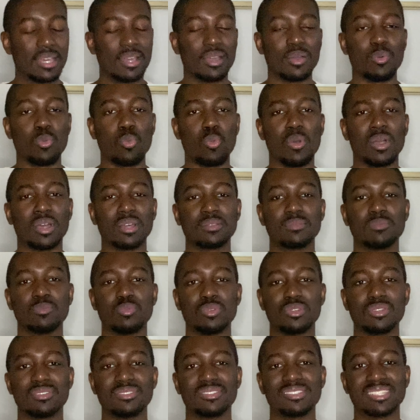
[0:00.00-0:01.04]
What we
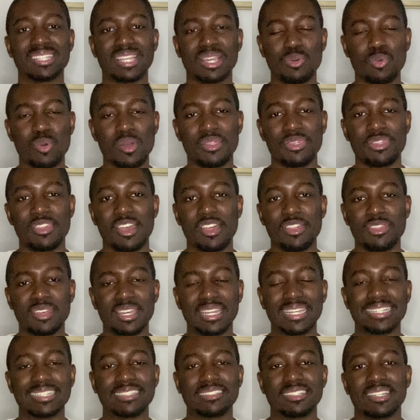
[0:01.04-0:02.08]
could say what death
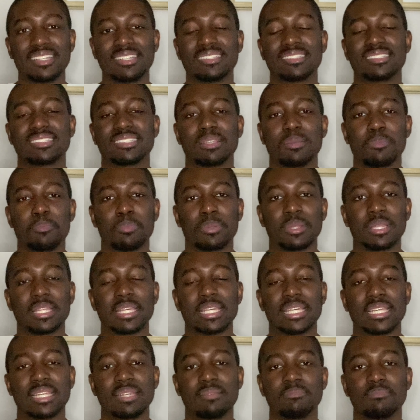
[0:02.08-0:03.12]
is
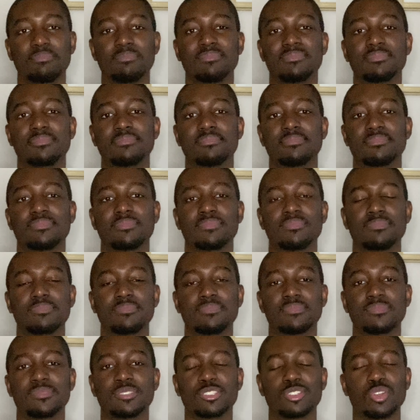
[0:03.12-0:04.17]
simply
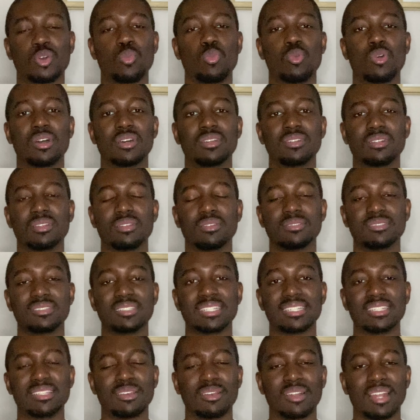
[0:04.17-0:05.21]
someone
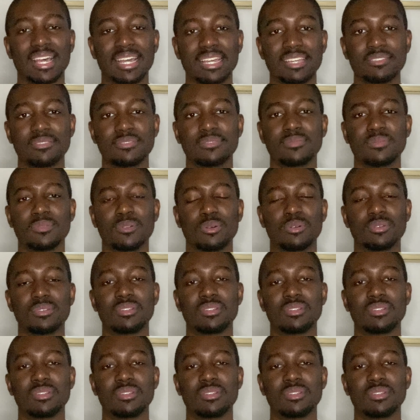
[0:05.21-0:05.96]
losing their life, or the